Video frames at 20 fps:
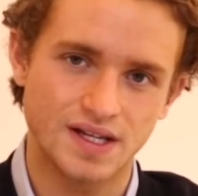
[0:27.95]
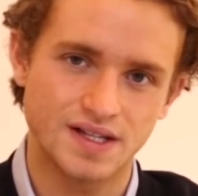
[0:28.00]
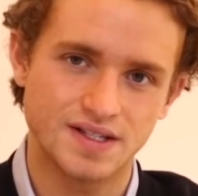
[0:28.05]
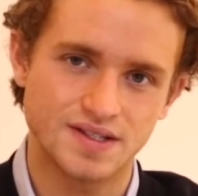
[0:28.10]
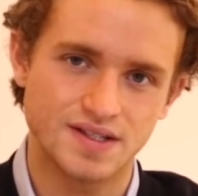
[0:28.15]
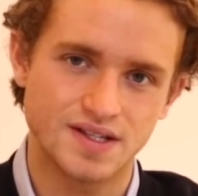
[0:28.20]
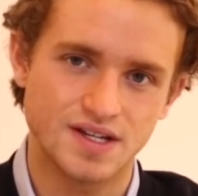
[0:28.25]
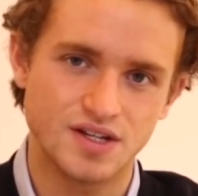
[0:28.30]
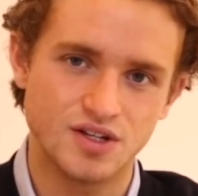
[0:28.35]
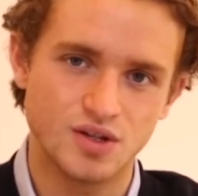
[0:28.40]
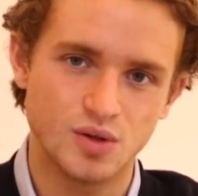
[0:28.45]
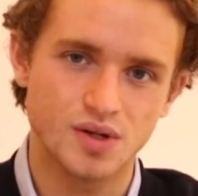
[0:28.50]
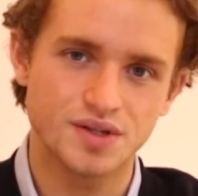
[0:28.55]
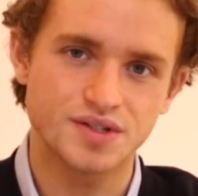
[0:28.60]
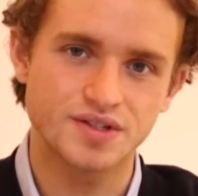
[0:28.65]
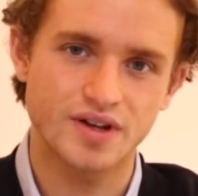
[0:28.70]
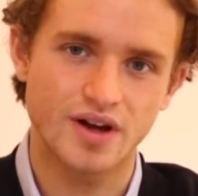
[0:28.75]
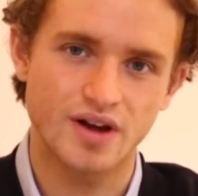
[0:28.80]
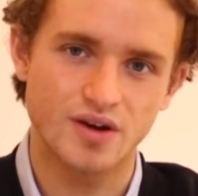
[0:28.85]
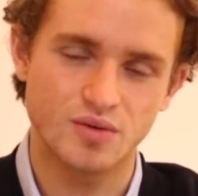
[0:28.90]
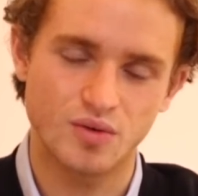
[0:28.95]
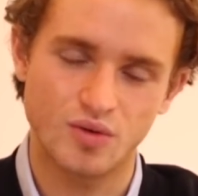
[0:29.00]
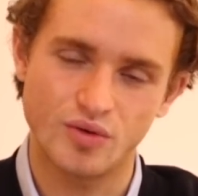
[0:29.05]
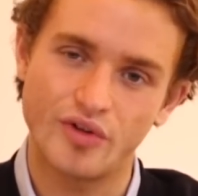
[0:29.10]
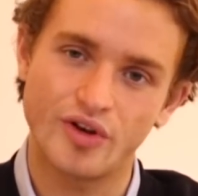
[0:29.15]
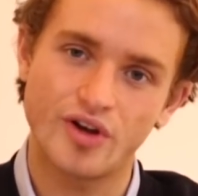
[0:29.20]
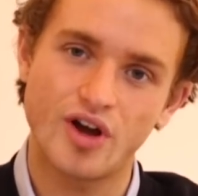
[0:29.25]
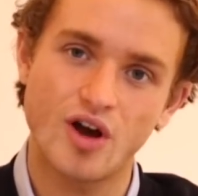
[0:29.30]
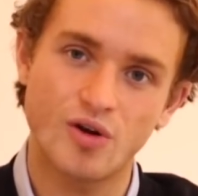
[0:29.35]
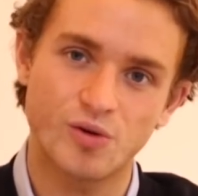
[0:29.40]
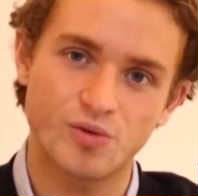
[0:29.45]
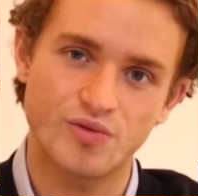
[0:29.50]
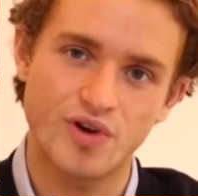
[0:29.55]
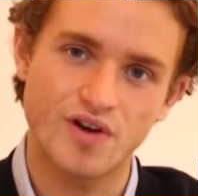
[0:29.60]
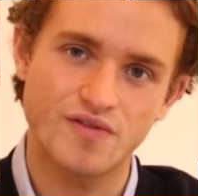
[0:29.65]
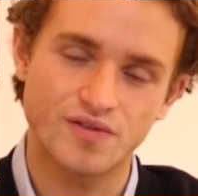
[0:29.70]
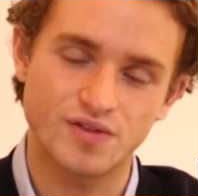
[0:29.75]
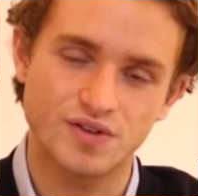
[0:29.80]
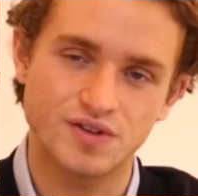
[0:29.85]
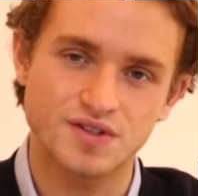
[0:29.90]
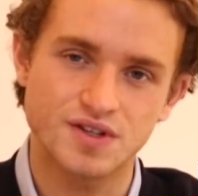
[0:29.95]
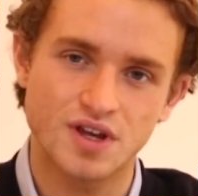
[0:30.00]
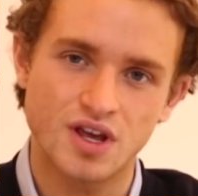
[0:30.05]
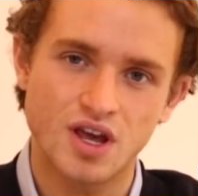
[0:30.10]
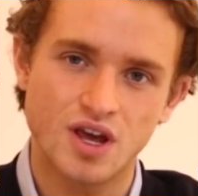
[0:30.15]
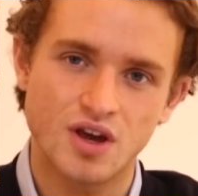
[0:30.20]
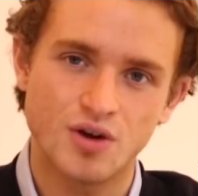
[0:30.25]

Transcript: is the newer style, or the current reference,